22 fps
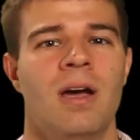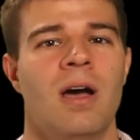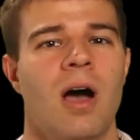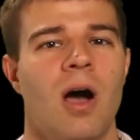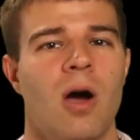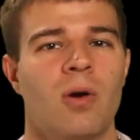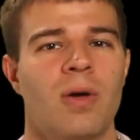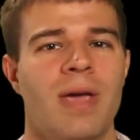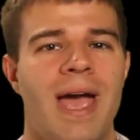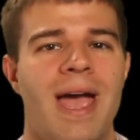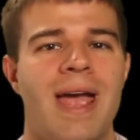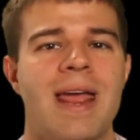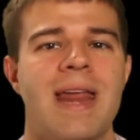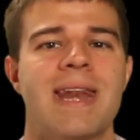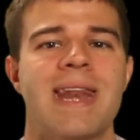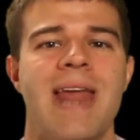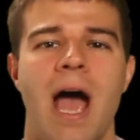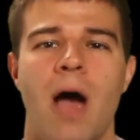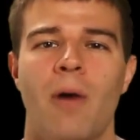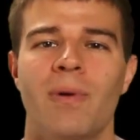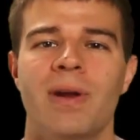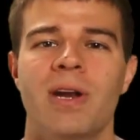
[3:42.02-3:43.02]
Okay,
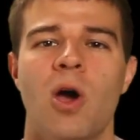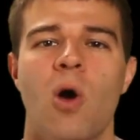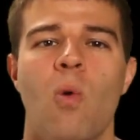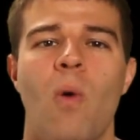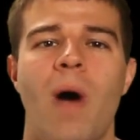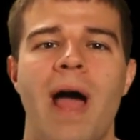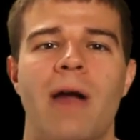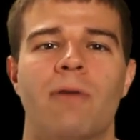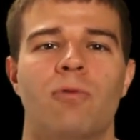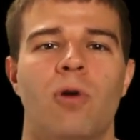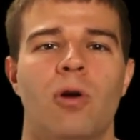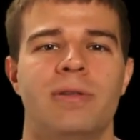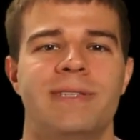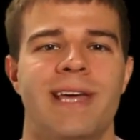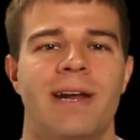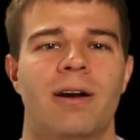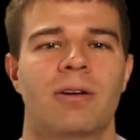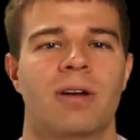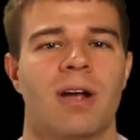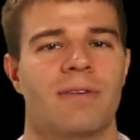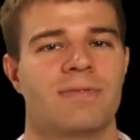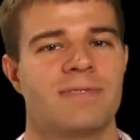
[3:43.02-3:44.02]
now we know why
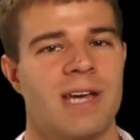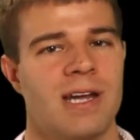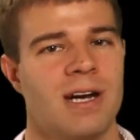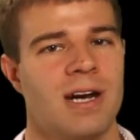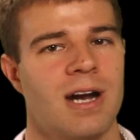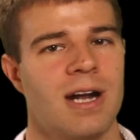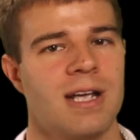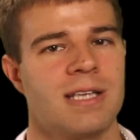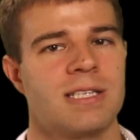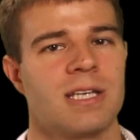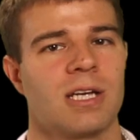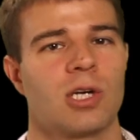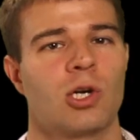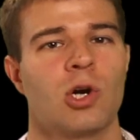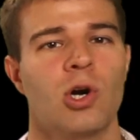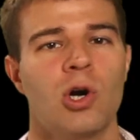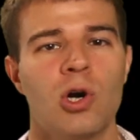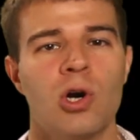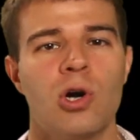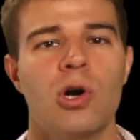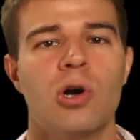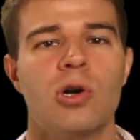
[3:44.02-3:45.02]
rotator cuff tendonitis
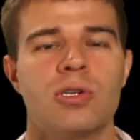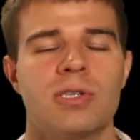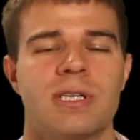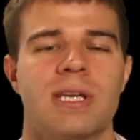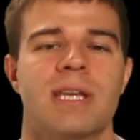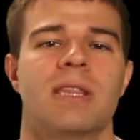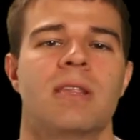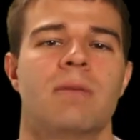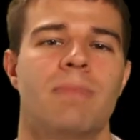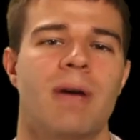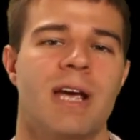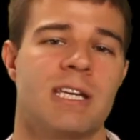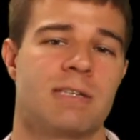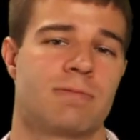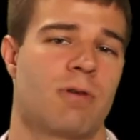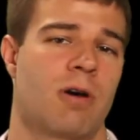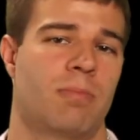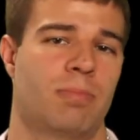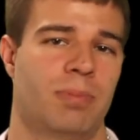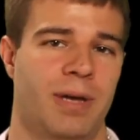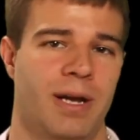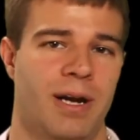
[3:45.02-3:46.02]
occurs in the
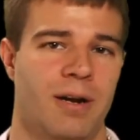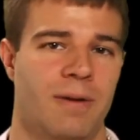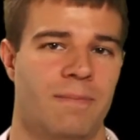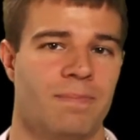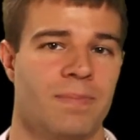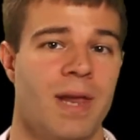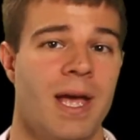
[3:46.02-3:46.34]
baseball player.